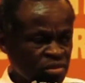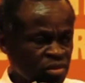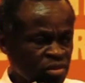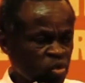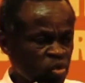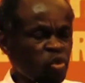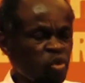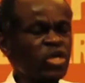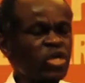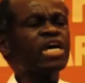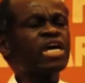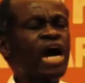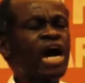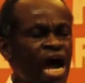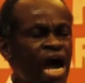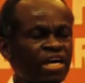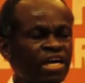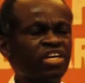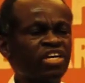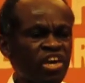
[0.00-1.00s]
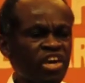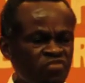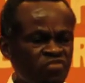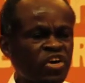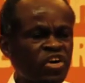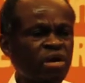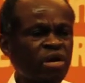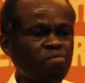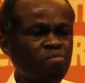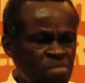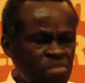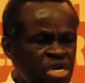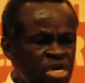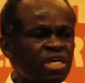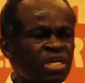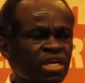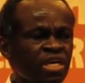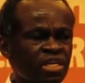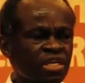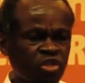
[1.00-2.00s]
We are giving
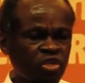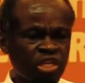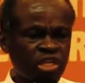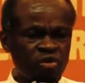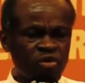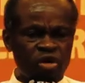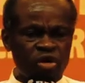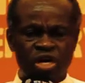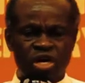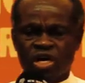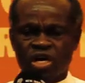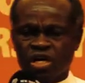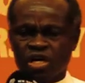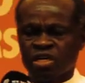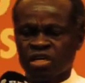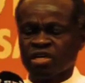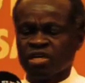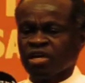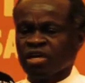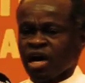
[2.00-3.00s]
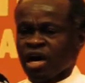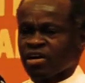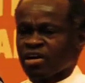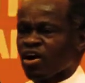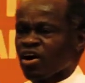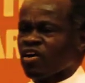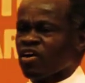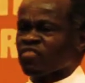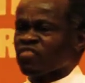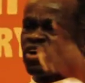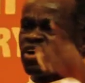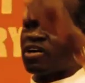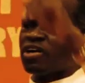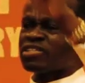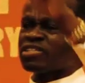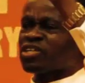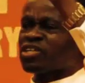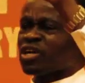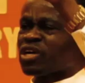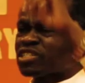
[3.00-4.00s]
meaning to the Word. And all
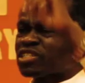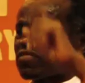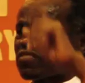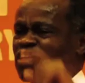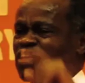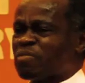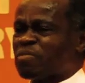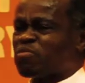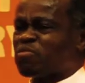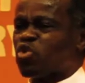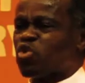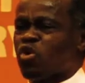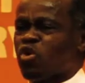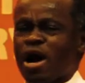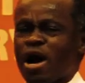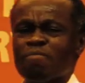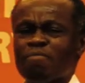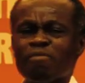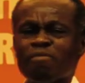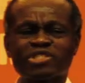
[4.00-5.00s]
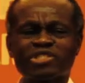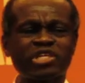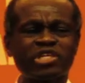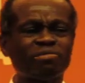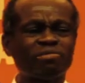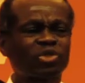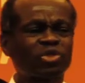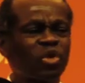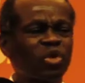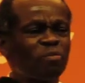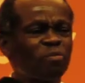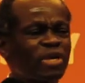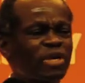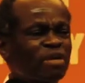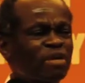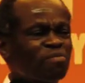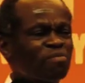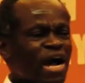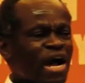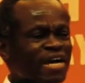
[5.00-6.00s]
those of them who are Muslims will be
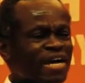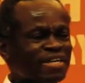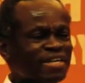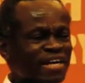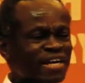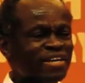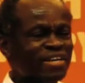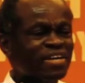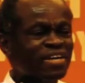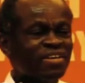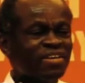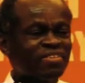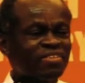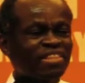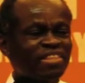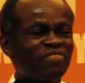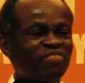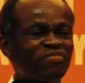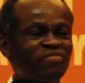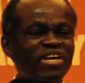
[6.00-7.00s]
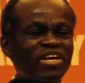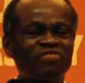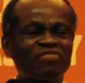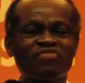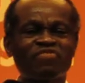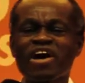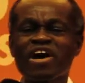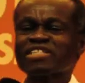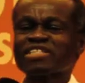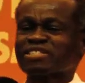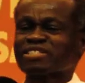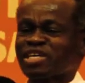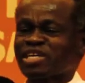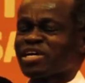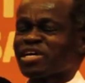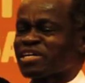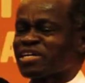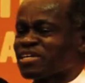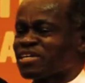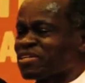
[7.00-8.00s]
reminded that the very first
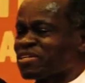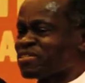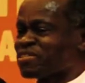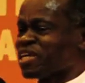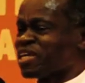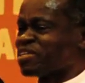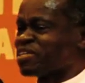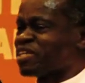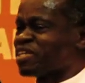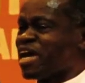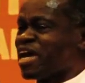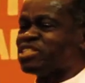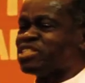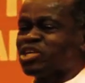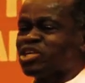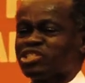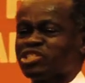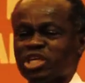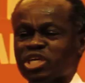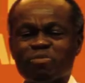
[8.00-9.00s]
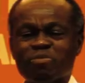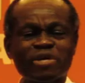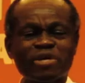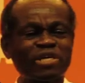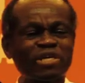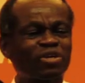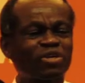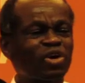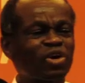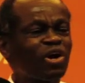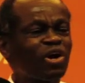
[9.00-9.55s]
thing that the angel Jibril